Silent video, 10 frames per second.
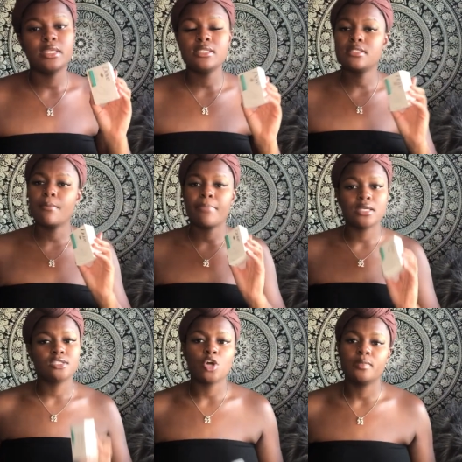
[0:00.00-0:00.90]
This is the
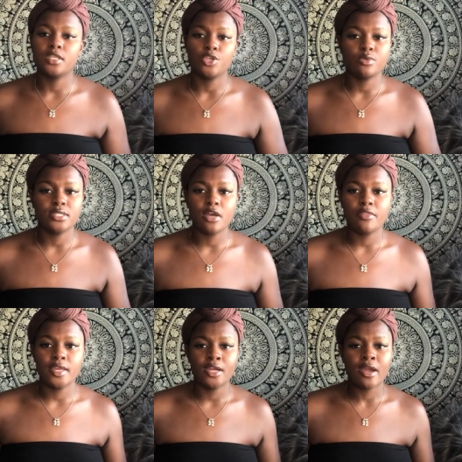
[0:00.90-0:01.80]
best soap to use
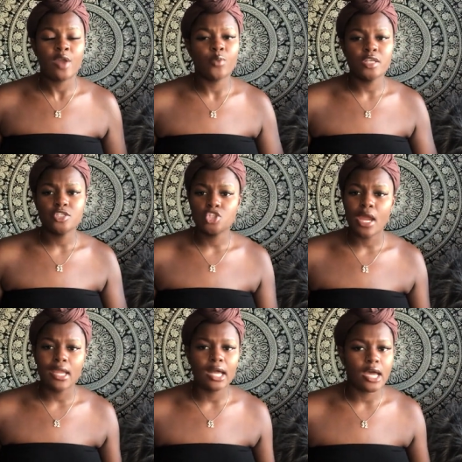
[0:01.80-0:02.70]
down there. I was
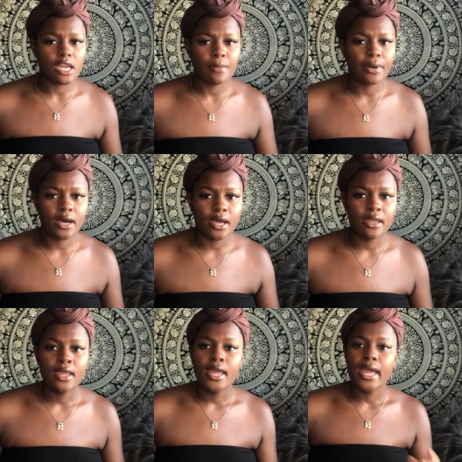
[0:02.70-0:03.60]
trying Honey Pot.
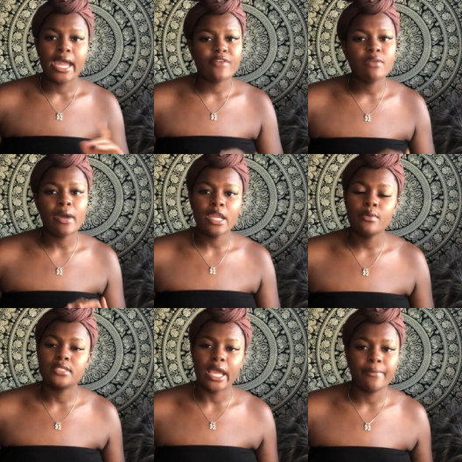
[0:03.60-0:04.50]
Everybody
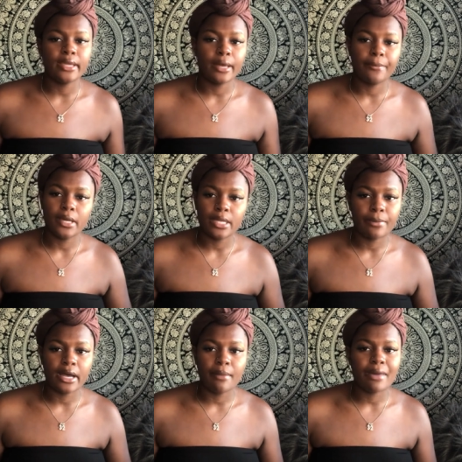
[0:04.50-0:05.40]
was hyping up Honey
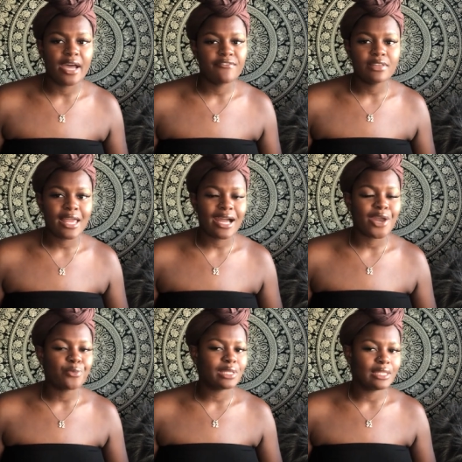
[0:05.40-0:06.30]
Pot, but I feel like I
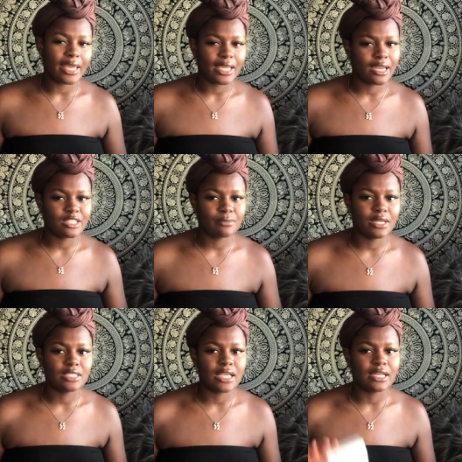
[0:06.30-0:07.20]
don't really like it as
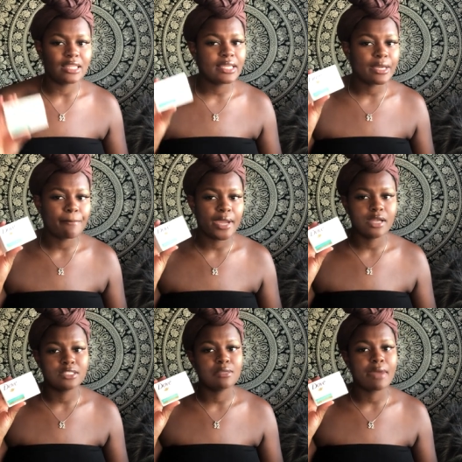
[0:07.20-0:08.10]
much. Like, nothing
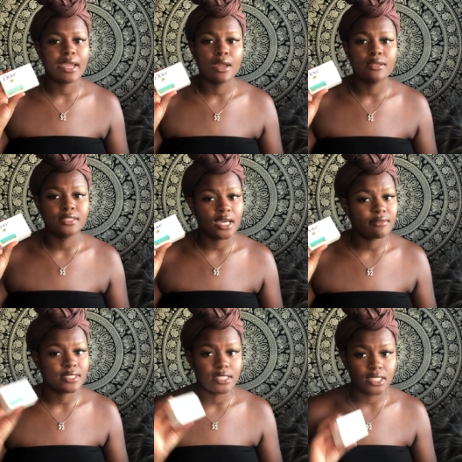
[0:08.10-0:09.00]
compares to my Dove
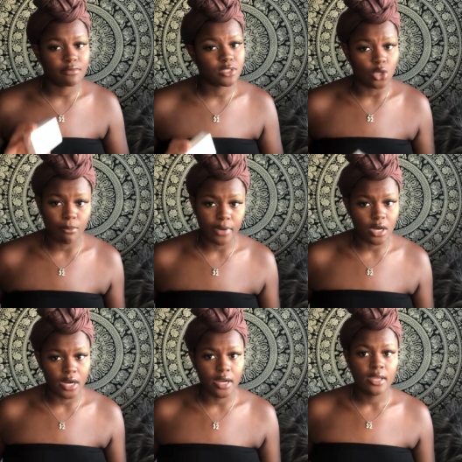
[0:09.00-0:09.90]
sensitive soap
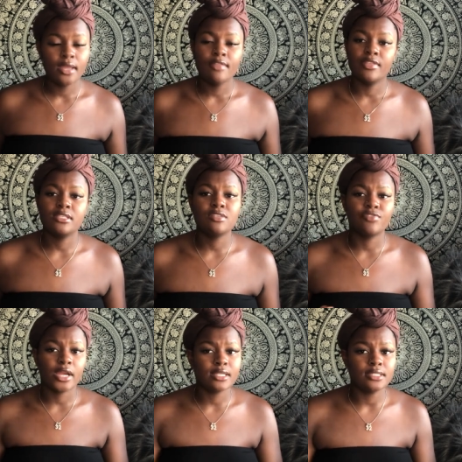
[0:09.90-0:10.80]
bar. This is
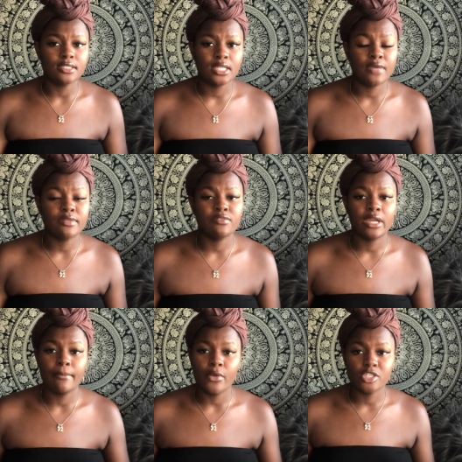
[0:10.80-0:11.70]
very sensitive, it's
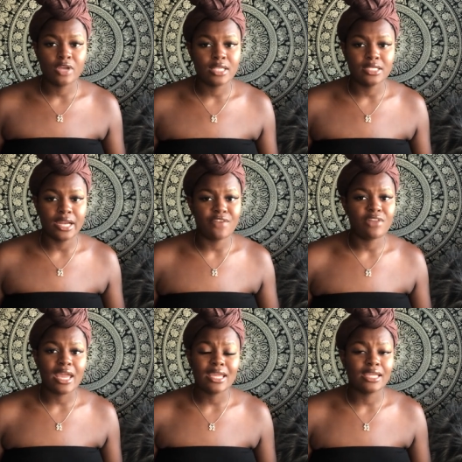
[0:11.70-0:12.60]
very moisturizing, and I feel
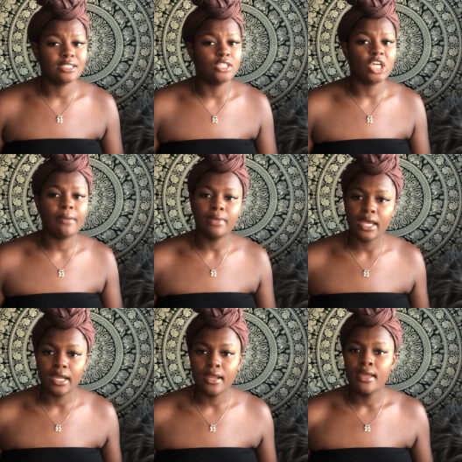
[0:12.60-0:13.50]
like it gets the job
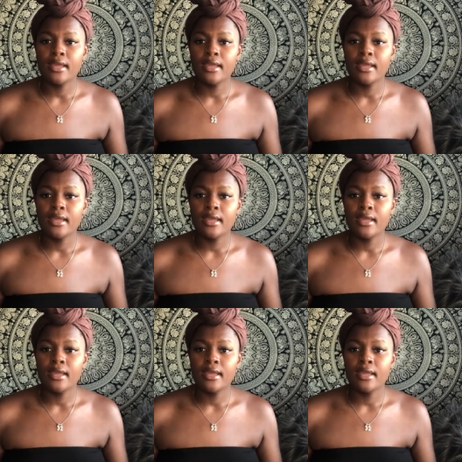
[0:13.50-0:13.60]
done.